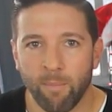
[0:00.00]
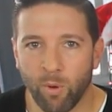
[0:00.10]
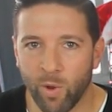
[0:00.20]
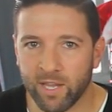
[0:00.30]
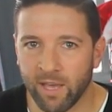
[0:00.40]

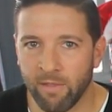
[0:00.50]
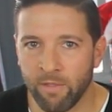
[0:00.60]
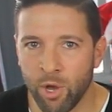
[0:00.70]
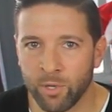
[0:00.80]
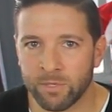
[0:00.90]
But what
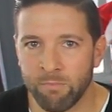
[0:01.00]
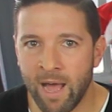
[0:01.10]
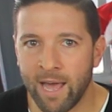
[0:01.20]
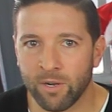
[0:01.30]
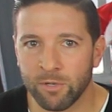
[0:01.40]
can those
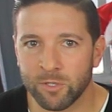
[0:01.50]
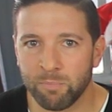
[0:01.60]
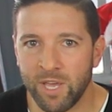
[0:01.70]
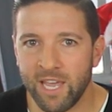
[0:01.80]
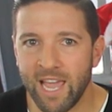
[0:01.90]
models
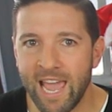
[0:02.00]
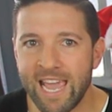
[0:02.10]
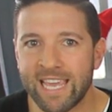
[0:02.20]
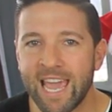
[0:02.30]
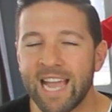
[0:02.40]
be?
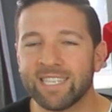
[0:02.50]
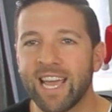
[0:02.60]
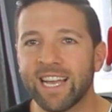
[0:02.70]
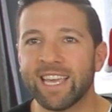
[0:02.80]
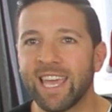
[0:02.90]
AK,
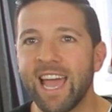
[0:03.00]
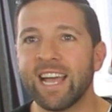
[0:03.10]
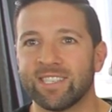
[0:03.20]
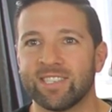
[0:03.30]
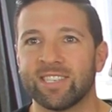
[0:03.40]
take a
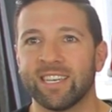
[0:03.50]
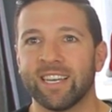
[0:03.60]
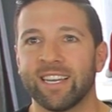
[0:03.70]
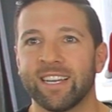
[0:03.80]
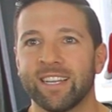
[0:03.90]
guess.
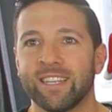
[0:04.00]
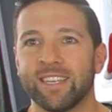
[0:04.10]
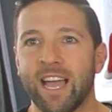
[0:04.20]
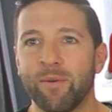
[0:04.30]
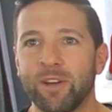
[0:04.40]

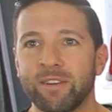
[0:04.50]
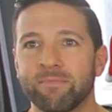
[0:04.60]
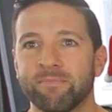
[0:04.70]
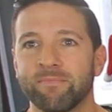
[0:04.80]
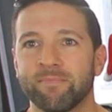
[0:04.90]
You got
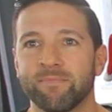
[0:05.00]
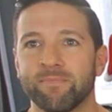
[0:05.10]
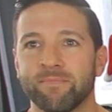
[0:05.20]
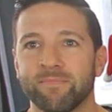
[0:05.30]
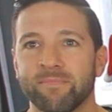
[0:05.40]
one? No,
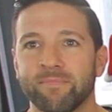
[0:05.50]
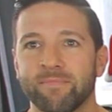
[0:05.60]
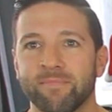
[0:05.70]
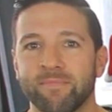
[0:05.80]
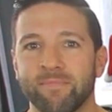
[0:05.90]
Derek Yeah, I'm not gonna.